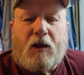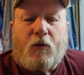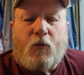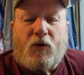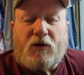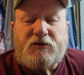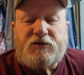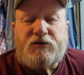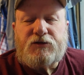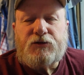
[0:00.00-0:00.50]

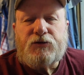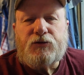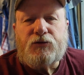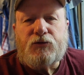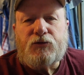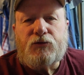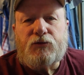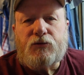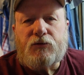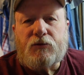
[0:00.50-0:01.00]
want
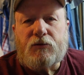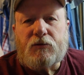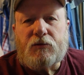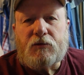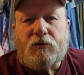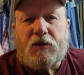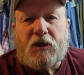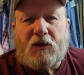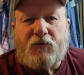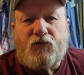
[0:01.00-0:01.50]
to
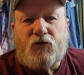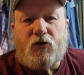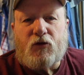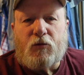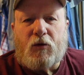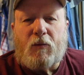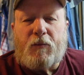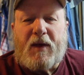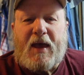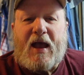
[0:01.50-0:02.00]
give you a
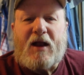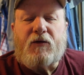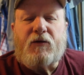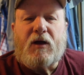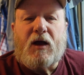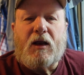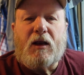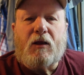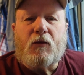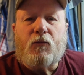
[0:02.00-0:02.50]
little bit of
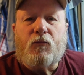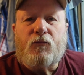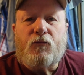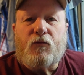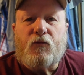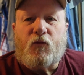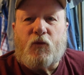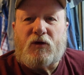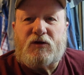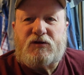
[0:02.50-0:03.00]
background on
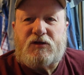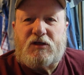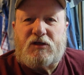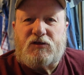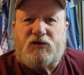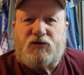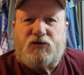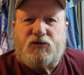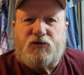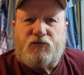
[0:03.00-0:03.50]
what
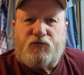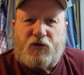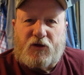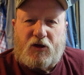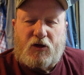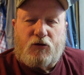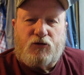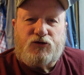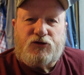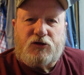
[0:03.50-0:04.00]
this
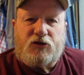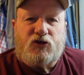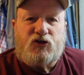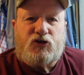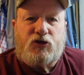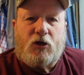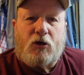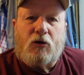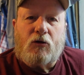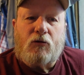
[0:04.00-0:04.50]
video is going to
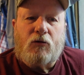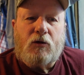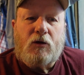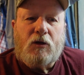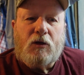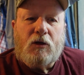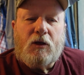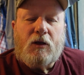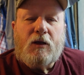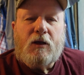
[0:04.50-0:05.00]
show,
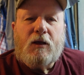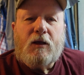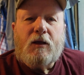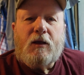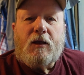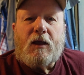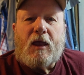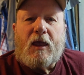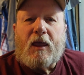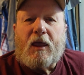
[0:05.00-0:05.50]

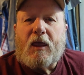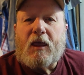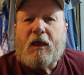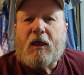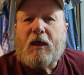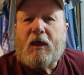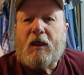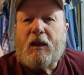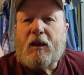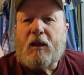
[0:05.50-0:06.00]

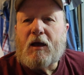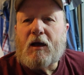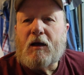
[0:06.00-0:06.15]
and